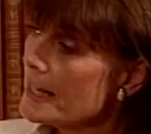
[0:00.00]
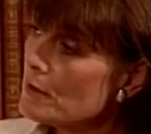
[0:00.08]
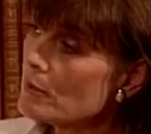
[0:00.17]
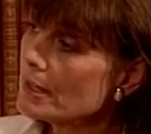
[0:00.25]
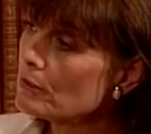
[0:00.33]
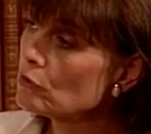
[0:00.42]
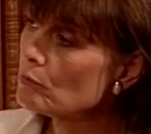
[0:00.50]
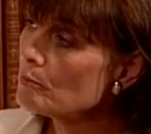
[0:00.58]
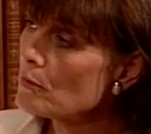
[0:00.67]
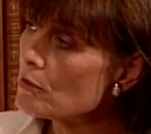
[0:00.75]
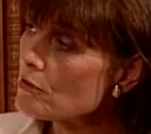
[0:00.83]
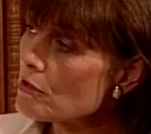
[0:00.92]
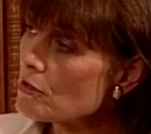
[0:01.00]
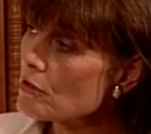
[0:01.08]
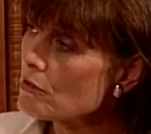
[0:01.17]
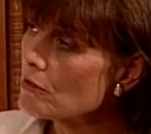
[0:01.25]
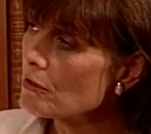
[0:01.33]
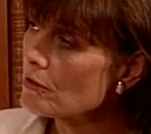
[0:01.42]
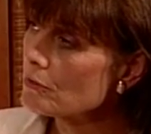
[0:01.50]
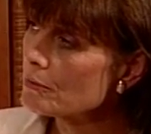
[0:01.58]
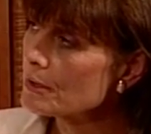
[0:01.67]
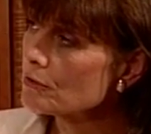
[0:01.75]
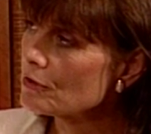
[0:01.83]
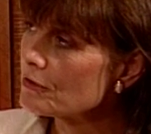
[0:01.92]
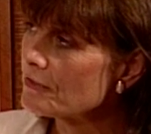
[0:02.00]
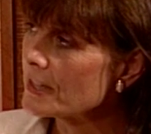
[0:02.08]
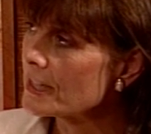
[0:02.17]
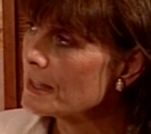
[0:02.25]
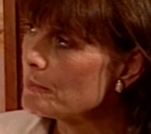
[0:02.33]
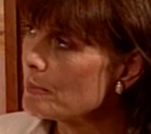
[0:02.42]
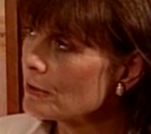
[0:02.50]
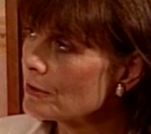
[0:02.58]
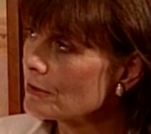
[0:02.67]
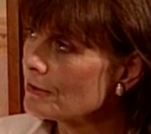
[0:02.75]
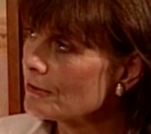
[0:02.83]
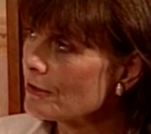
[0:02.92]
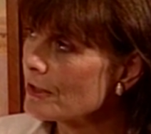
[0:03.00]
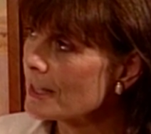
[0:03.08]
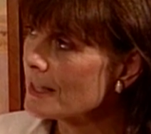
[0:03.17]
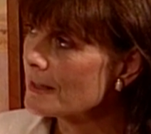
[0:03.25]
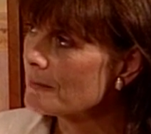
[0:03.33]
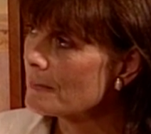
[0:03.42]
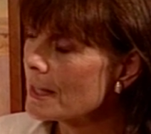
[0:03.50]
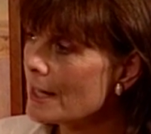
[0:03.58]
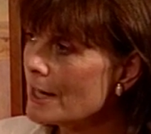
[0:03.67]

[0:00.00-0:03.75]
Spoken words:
he went to Morocco, which was very important for him,